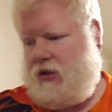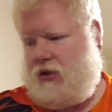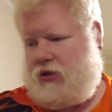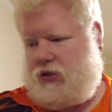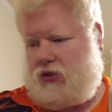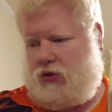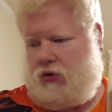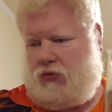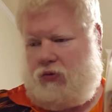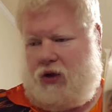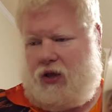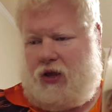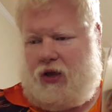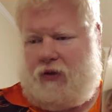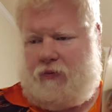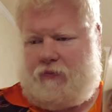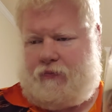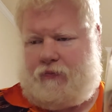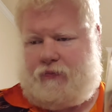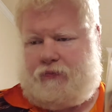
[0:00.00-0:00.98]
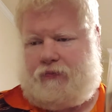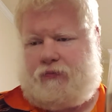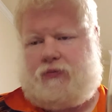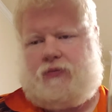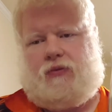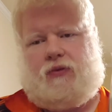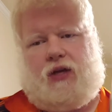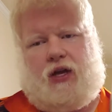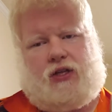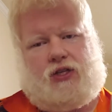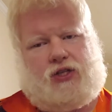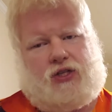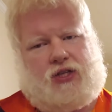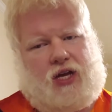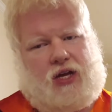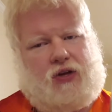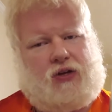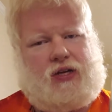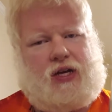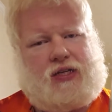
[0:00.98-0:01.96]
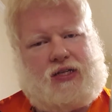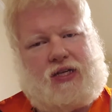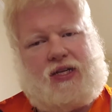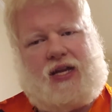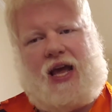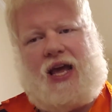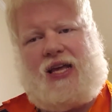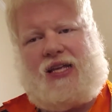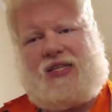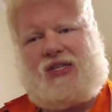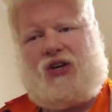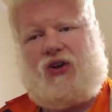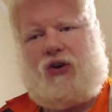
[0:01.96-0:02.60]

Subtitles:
So really, it's does it taste